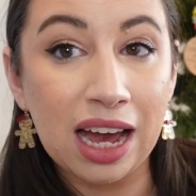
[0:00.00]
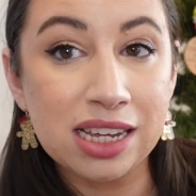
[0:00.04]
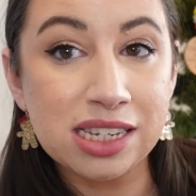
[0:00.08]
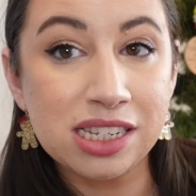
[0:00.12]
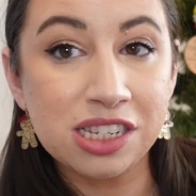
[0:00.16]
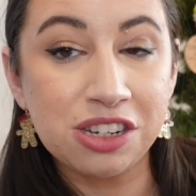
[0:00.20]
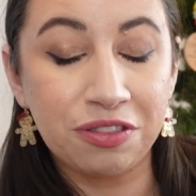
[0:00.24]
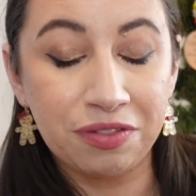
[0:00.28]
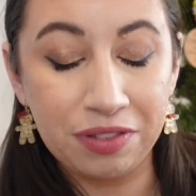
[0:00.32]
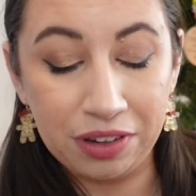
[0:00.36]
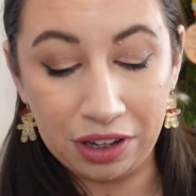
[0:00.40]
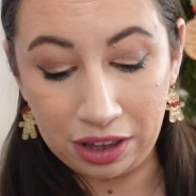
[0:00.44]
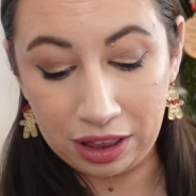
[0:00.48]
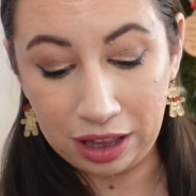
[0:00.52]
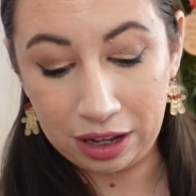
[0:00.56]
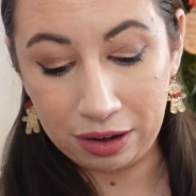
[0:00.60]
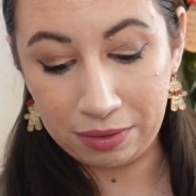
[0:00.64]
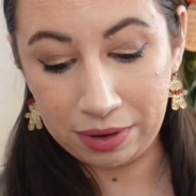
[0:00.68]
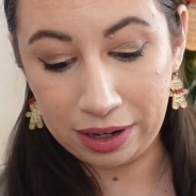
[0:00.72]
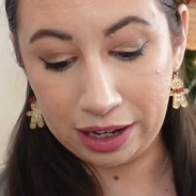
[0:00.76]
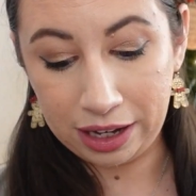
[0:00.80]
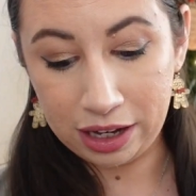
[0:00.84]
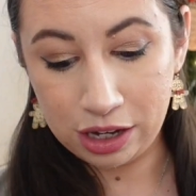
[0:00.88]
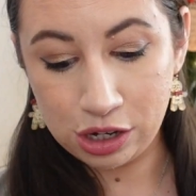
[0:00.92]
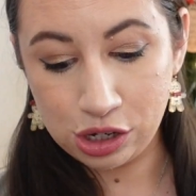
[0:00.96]
I still feel that
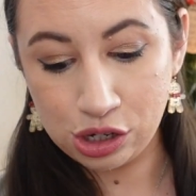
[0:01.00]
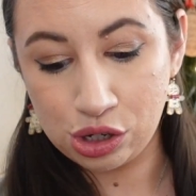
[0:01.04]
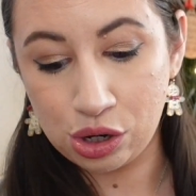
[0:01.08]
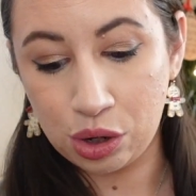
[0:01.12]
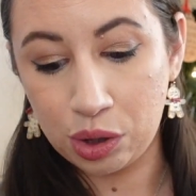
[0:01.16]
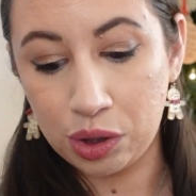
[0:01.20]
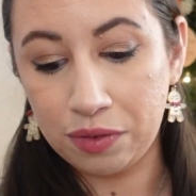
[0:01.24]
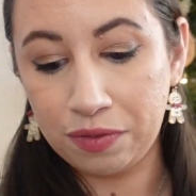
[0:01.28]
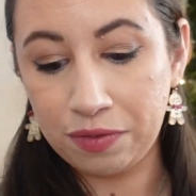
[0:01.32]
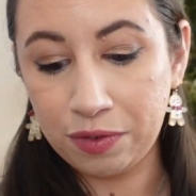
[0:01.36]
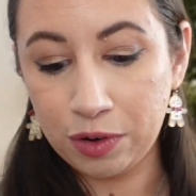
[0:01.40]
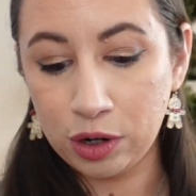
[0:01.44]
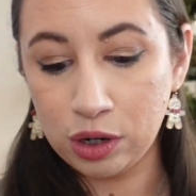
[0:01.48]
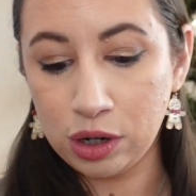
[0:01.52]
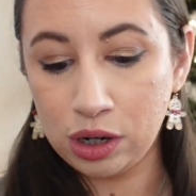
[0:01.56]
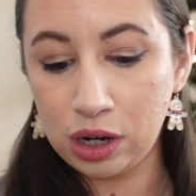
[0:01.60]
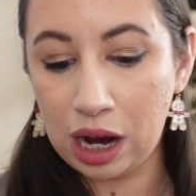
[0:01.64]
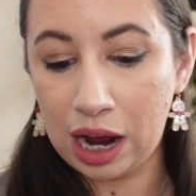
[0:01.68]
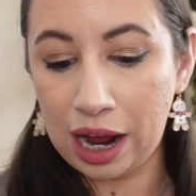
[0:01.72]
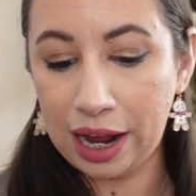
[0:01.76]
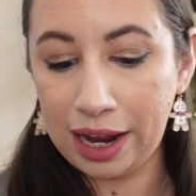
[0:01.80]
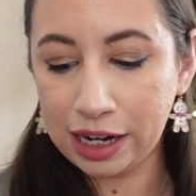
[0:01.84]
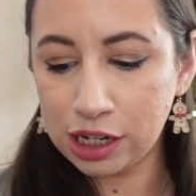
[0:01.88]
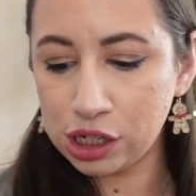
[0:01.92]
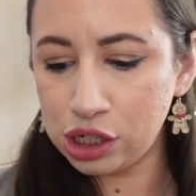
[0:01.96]
way. So the first,
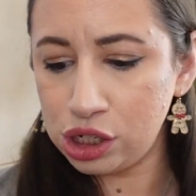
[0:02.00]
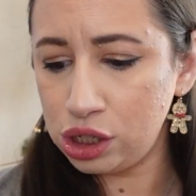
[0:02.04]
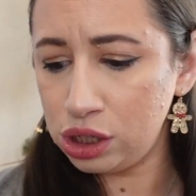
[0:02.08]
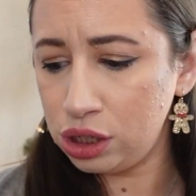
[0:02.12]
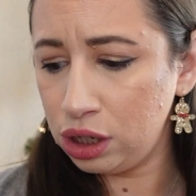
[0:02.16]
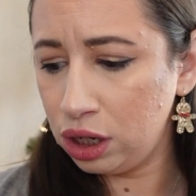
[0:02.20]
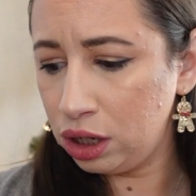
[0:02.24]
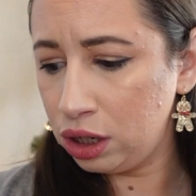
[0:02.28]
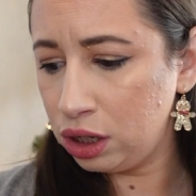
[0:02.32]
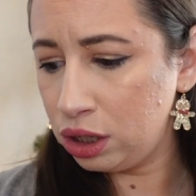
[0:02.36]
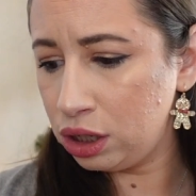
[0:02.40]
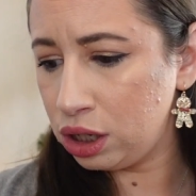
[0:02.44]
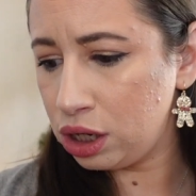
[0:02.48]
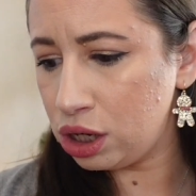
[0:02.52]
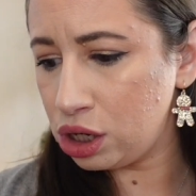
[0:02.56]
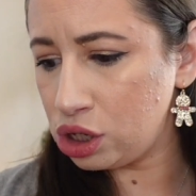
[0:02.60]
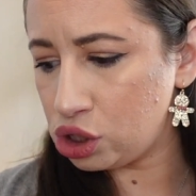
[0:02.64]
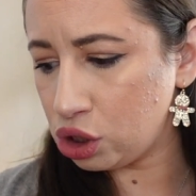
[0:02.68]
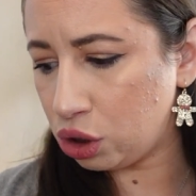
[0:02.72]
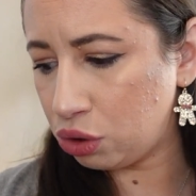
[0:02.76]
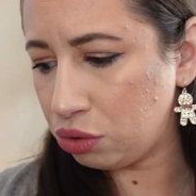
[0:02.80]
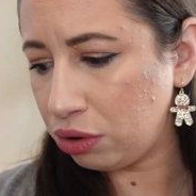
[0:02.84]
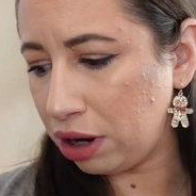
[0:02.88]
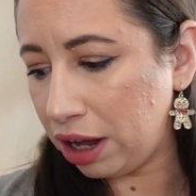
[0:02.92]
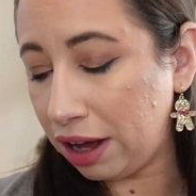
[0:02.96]
I actually
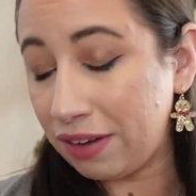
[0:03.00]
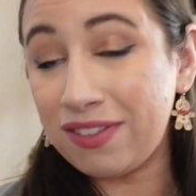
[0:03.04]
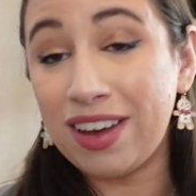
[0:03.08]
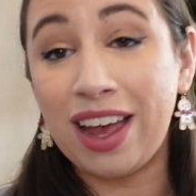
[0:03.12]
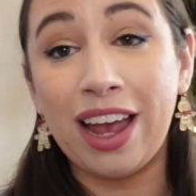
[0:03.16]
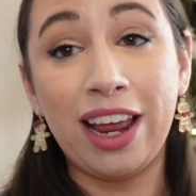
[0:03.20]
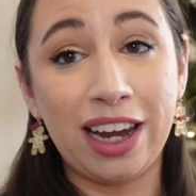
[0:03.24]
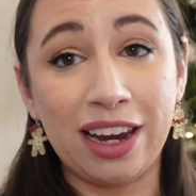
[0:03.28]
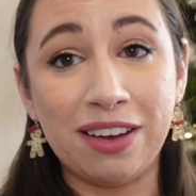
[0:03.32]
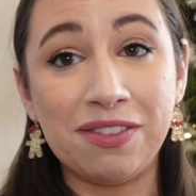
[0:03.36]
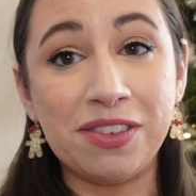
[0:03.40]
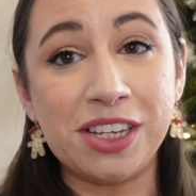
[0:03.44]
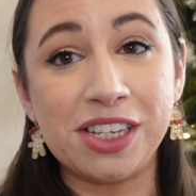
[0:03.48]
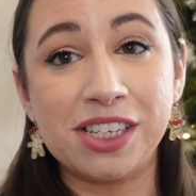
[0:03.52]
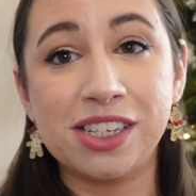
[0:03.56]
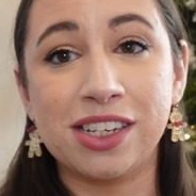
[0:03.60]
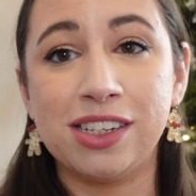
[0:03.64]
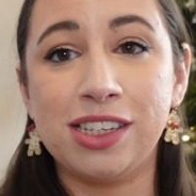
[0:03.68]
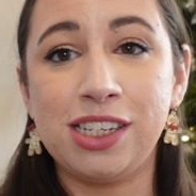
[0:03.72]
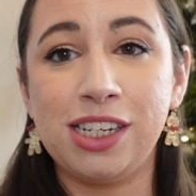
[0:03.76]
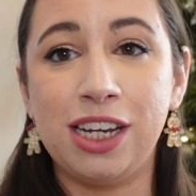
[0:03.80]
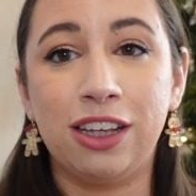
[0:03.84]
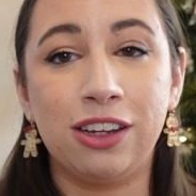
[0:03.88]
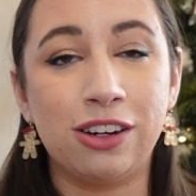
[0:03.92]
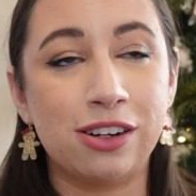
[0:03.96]
don't have any of these
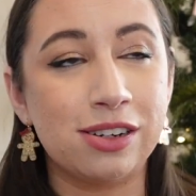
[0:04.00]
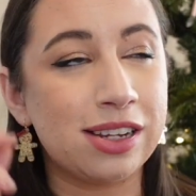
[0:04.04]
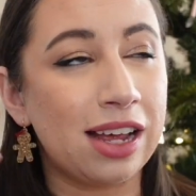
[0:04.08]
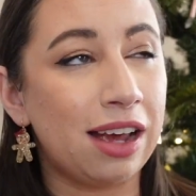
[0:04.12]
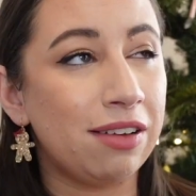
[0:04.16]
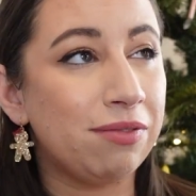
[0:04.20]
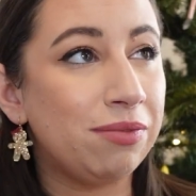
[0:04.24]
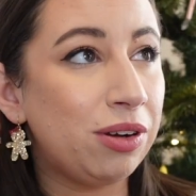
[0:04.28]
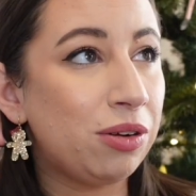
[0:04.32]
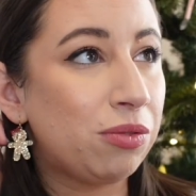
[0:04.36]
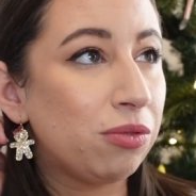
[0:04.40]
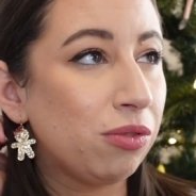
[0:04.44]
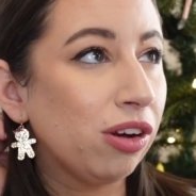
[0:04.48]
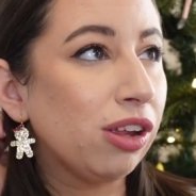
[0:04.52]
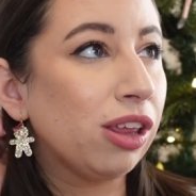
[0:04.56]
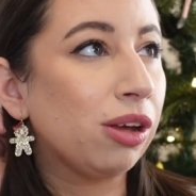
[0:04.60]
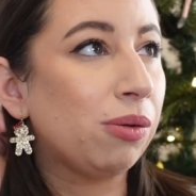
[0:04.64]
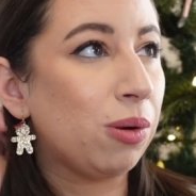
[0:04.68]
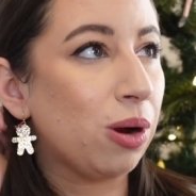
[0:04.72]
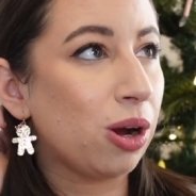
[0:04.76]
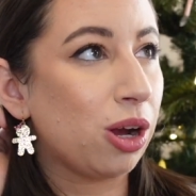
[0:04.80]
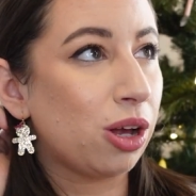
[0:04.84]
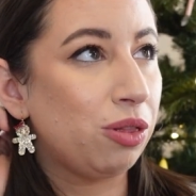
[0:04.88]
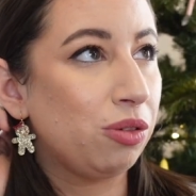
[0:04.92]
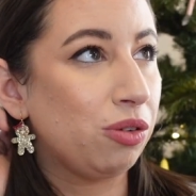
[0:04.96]
concealers. I've been really
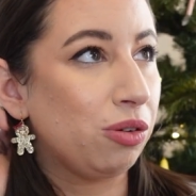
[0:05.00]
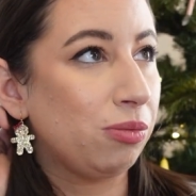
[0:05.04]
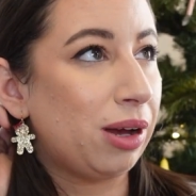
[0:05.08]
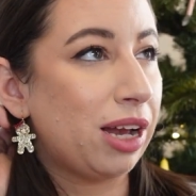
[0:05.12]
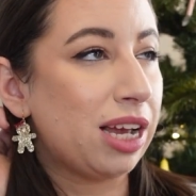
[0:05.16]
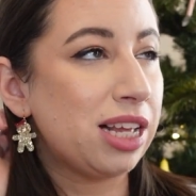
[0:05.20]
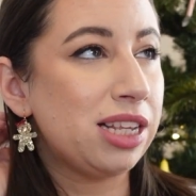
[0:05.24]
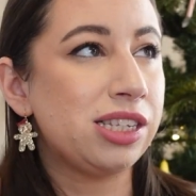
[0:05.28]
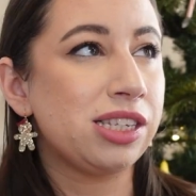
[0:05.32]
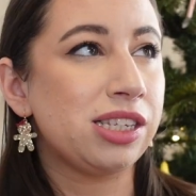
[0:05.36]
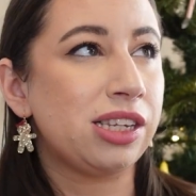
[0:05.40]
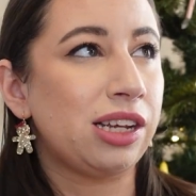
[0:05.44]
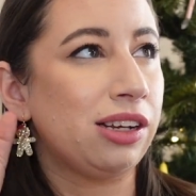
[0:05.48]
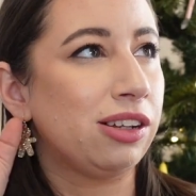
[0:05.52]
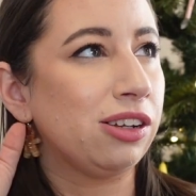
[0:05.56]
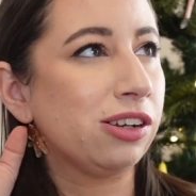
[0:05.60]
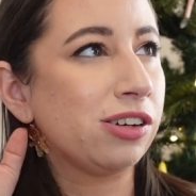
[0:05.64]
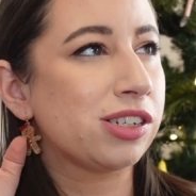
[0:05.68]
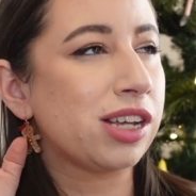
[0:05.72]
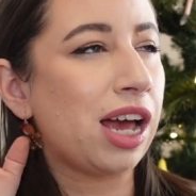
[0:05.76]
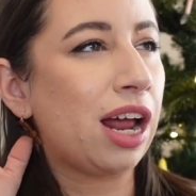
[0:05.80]
working through my concealers.